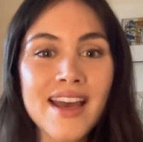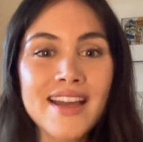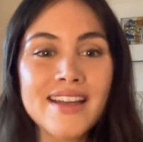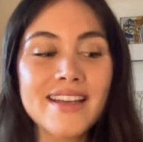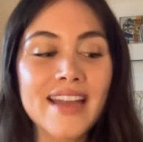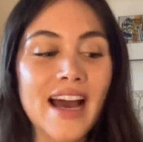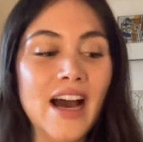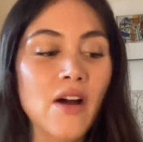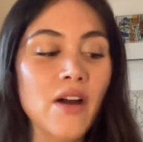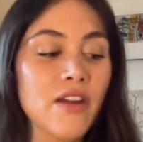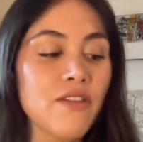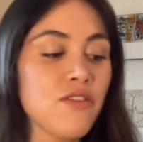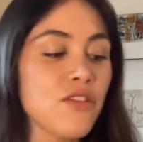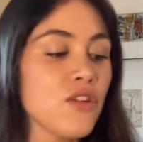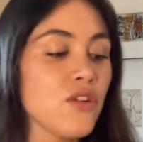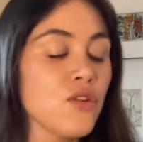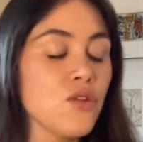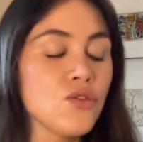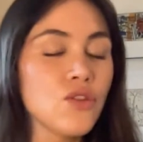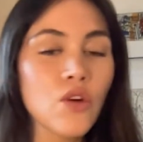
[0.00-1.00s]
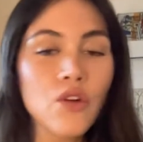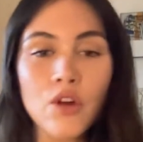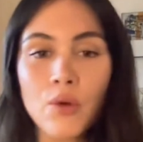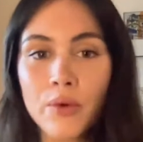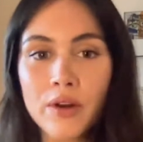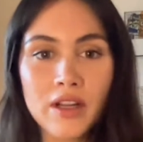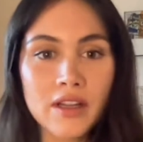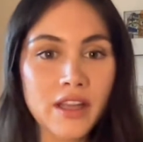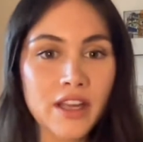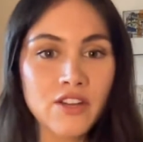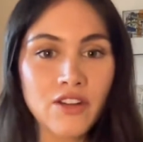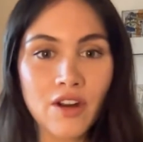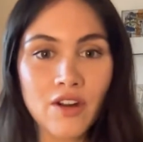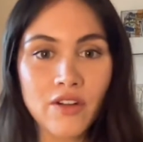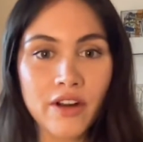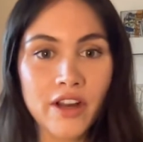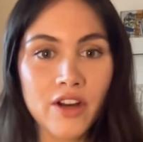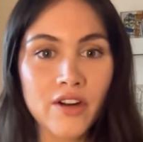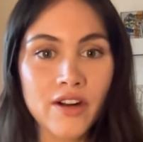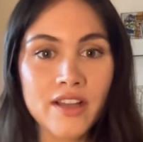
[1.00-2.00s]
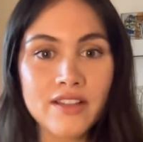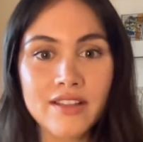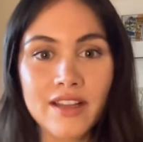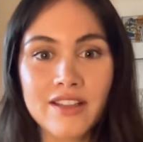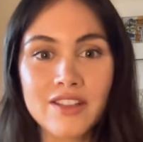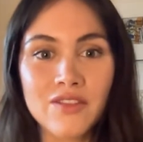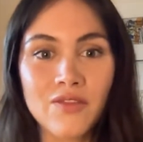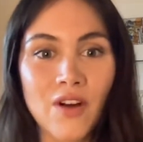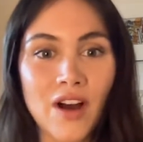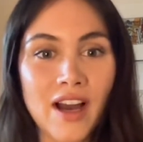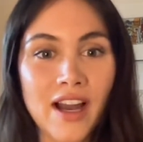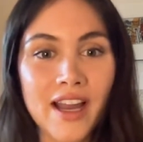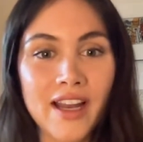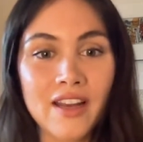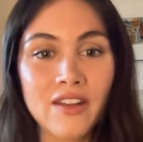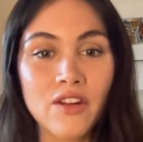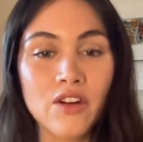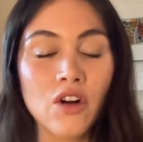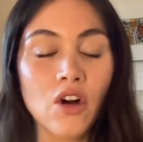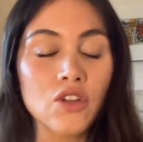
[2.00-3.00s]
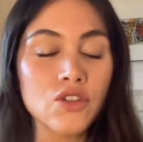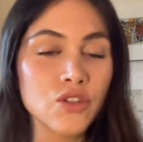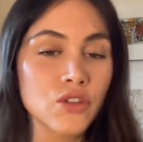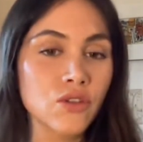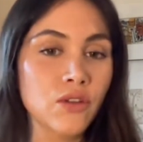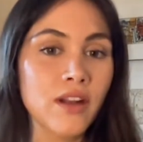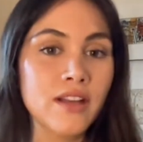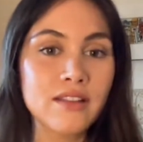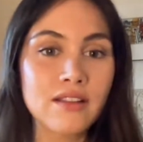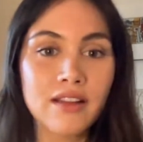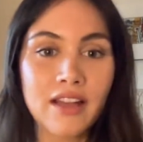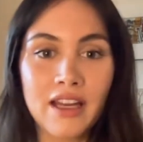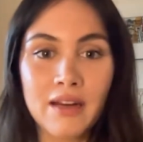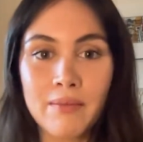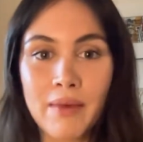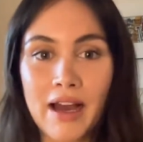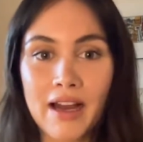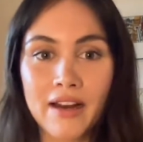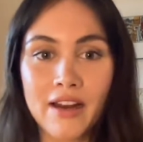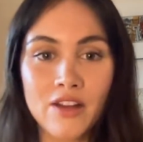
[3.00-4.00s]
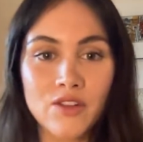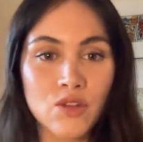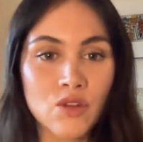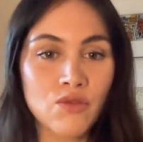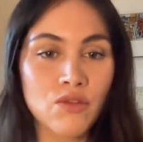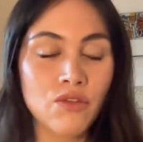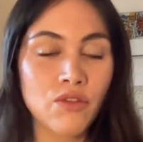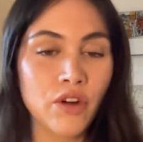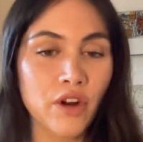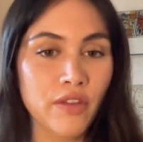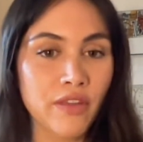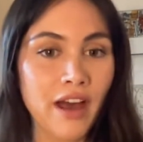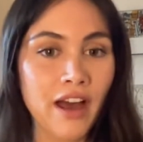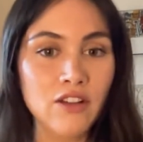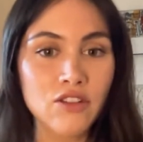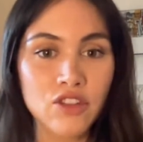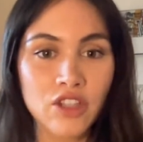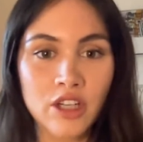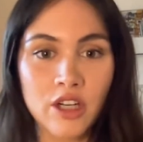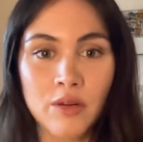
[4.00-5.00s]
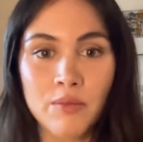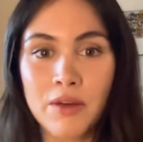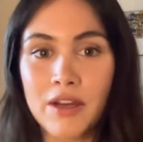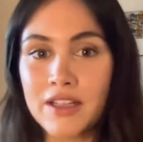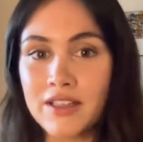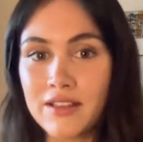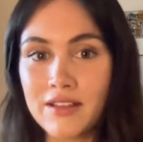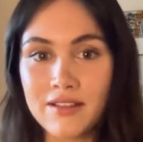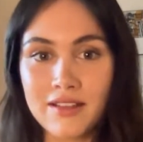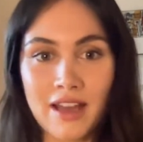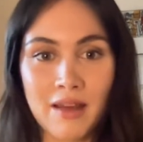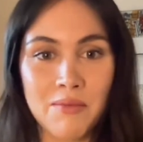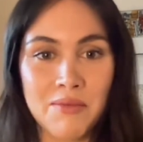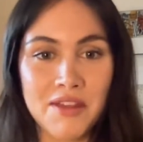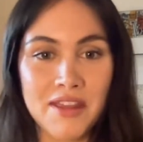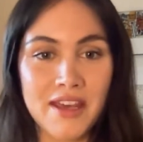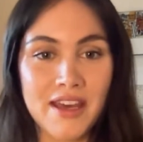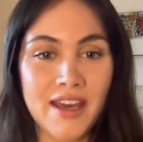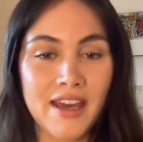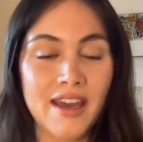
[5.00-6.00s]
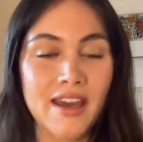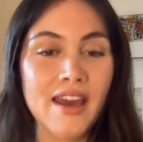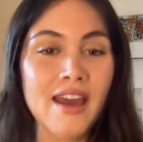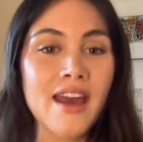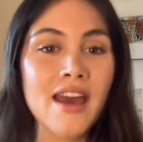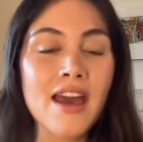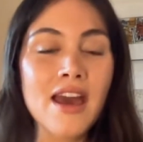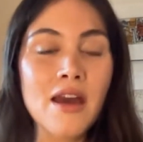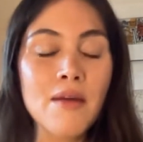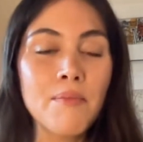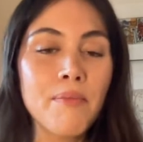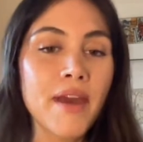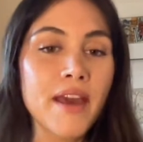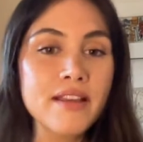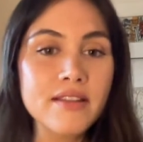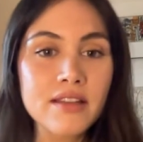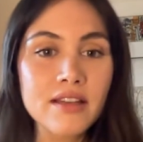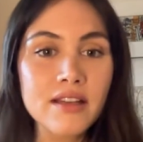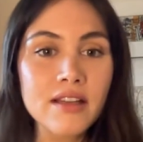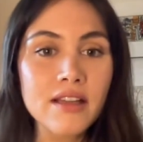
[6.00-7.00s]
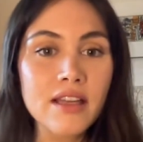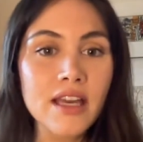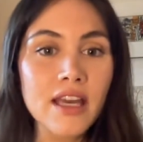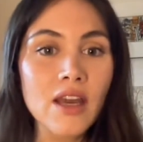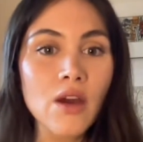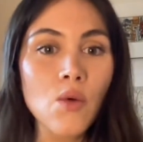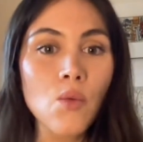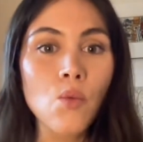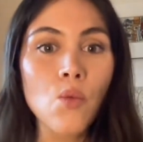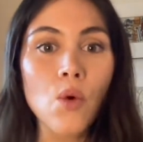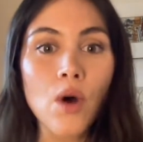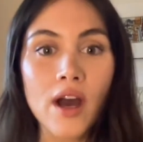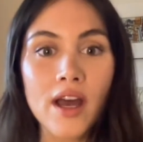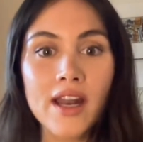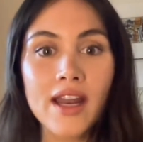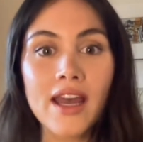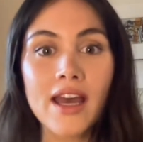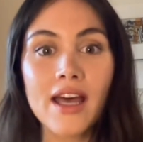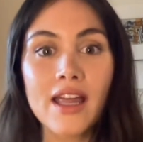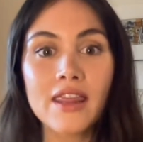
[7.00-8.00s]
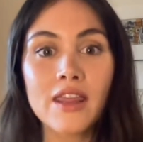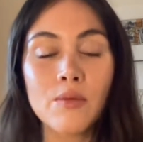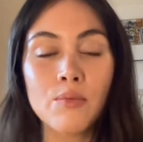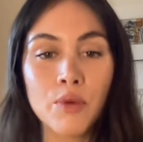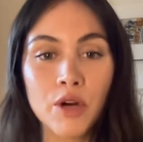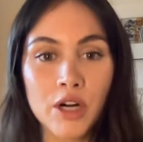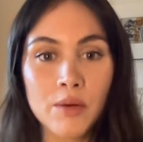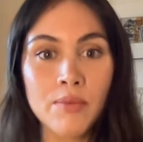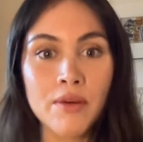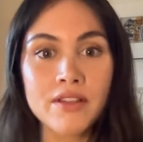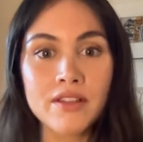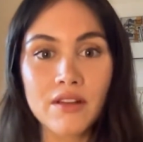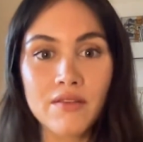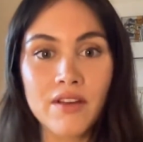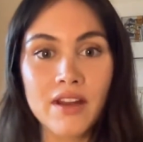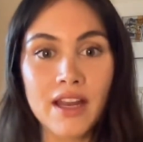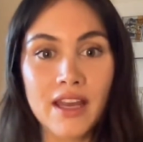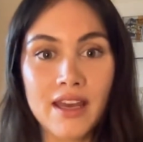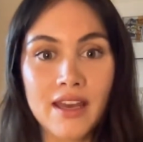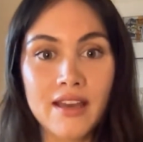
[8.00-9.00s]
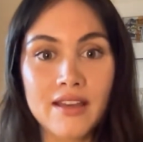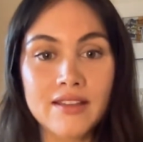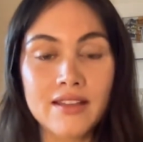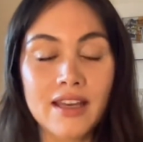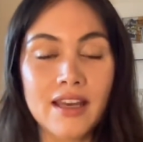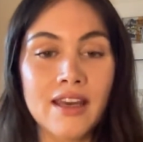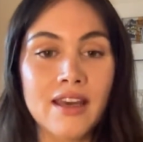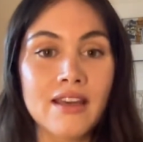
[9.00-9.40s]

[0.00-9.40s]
Now, if you don't know what a lead generator is, that's fine. They're also known as a lead magnet, so if you've heard that term, it's the same thing. Basically, what the purpose of it is